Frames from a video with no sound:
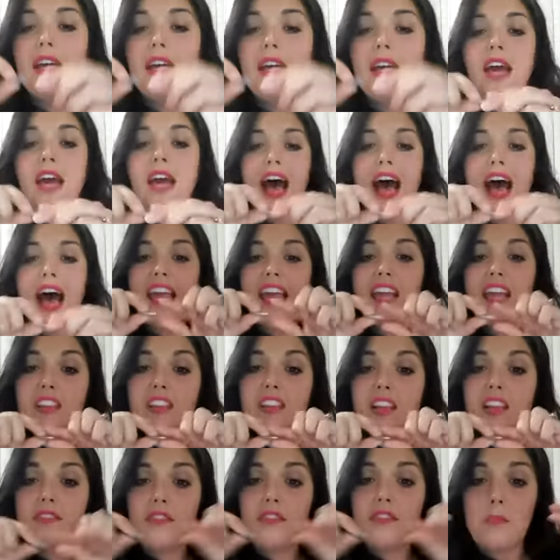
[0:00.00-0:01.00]
I even
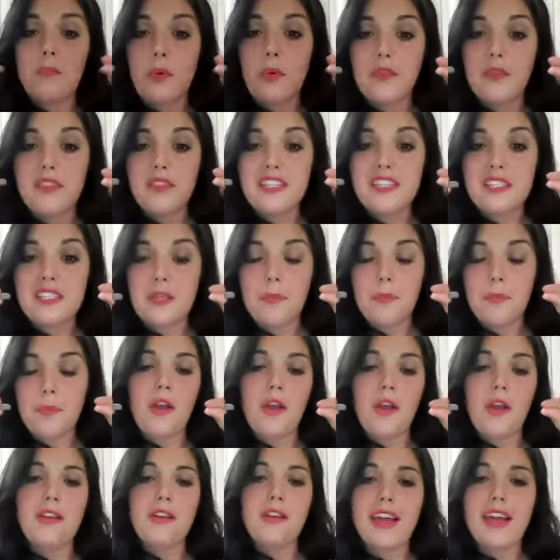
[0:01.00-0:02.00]
love to pull these apart.
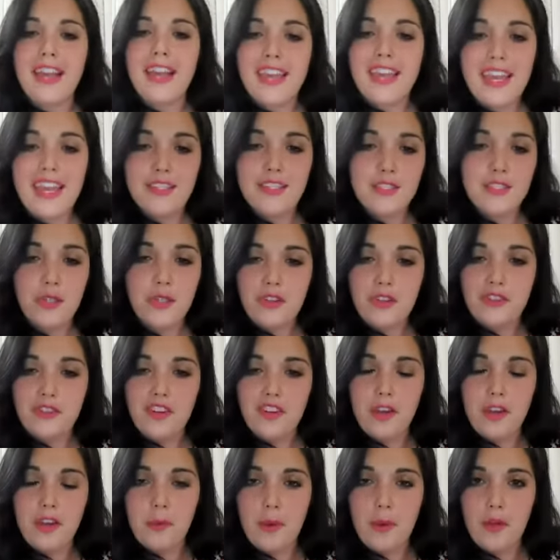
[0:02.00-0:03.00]
I can't show you
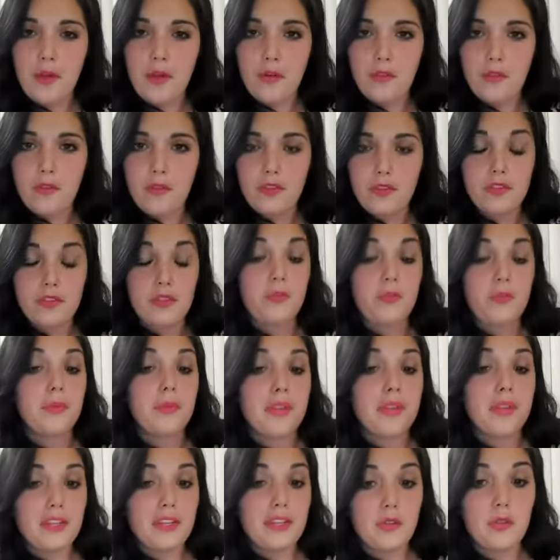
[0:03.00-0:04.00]
very well over Zoom, but I
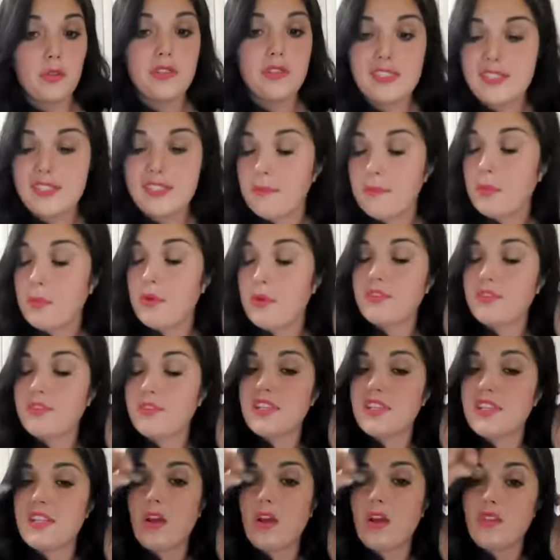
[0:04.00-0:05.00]
do this in person
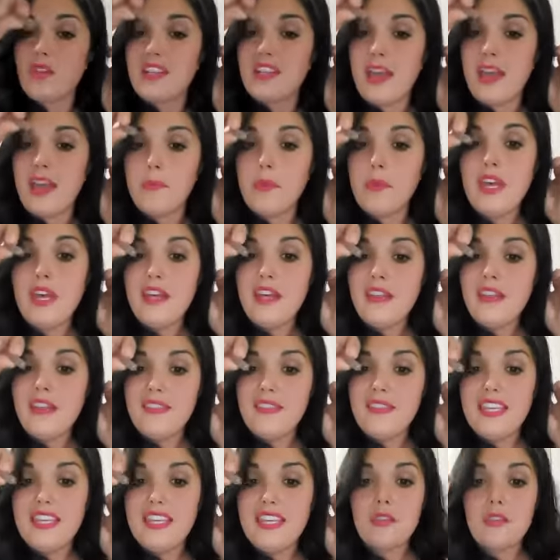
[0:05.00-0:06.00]
all the time.
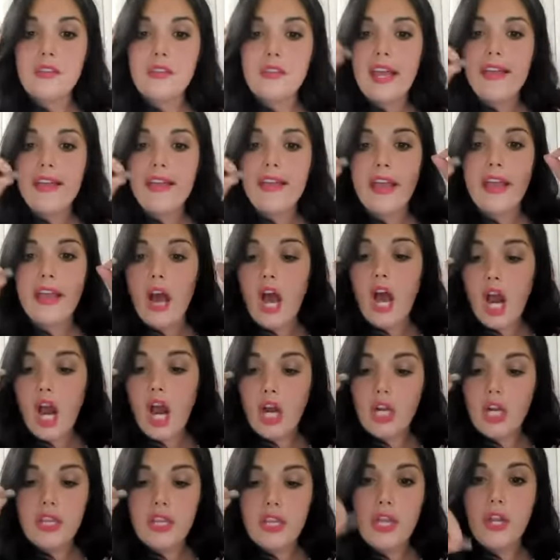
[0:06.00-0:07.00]
These are not like a
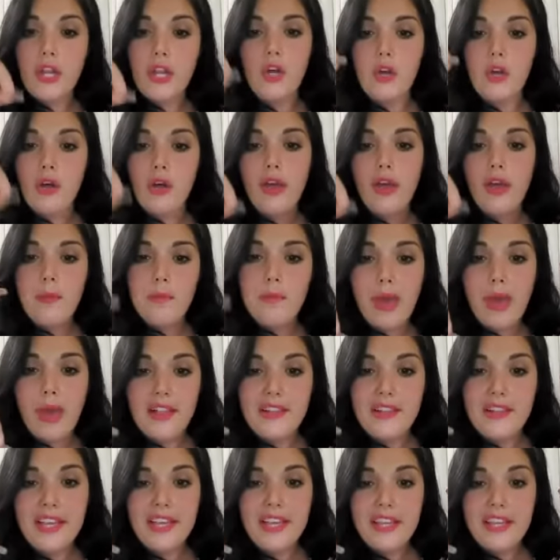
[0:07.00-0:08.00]
hard little
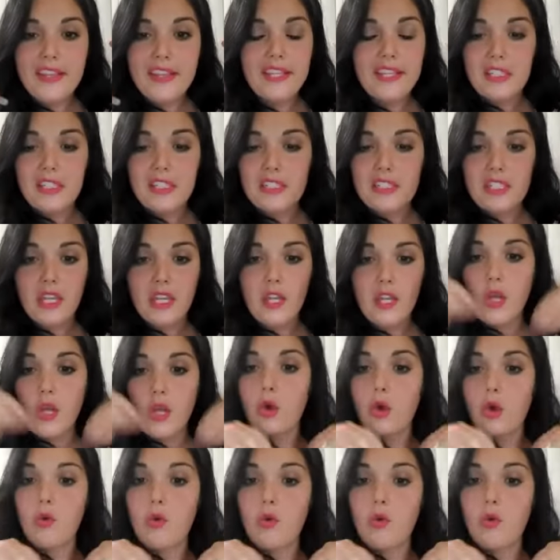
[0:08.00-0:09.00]
pellet that's going to go
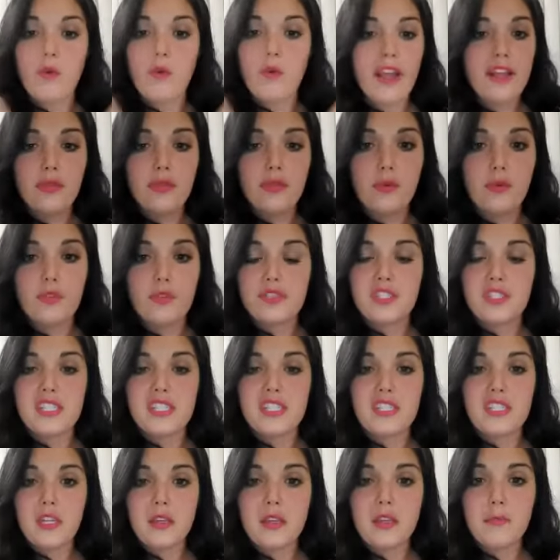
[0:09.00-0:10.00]
right through your
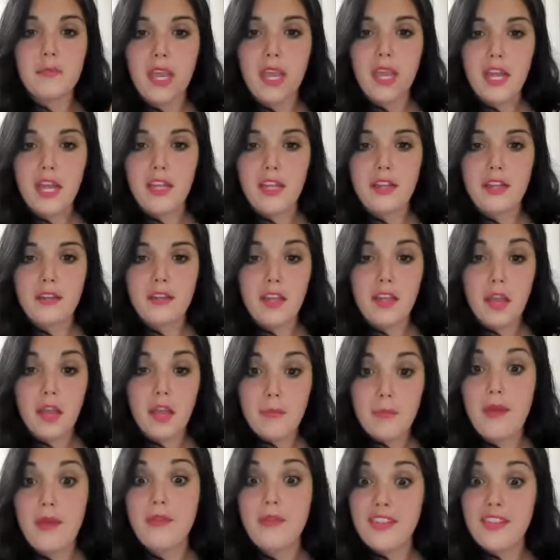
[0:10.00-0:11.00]
system and come
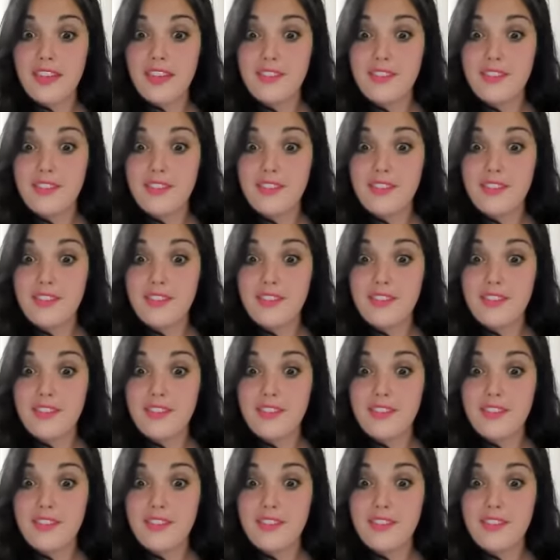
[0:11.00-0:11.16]
out the other